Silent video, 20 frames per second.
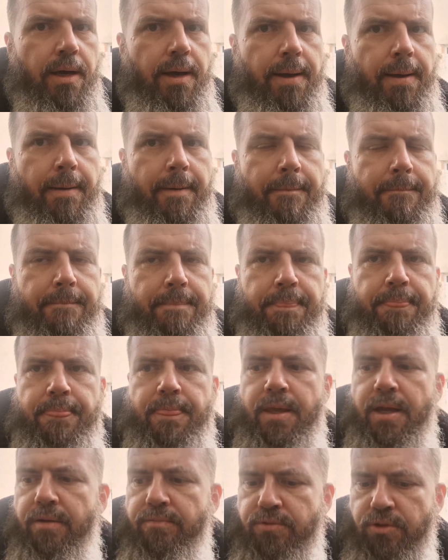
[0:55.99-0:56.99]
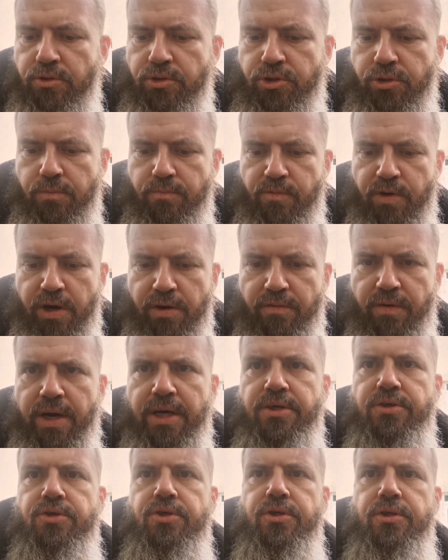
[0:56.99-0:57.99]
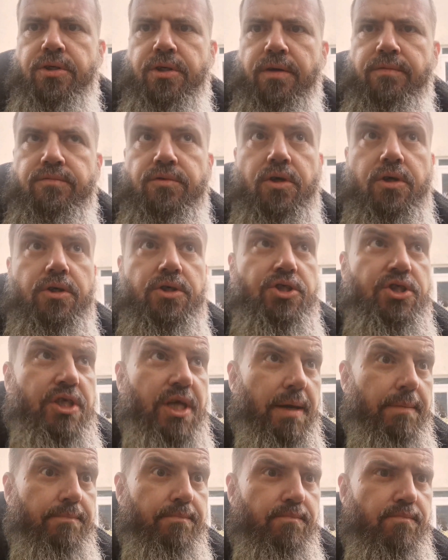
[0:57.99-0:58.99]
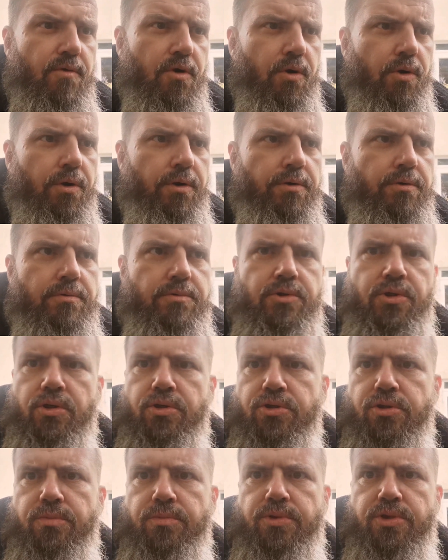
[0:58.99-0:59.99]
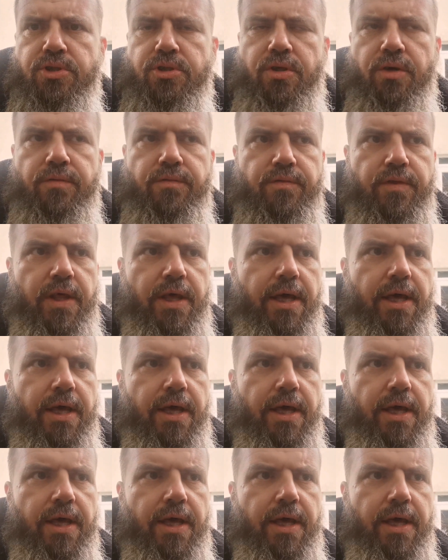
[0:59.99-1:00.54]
I've done some rearranging. I've done a skip run, took some stuff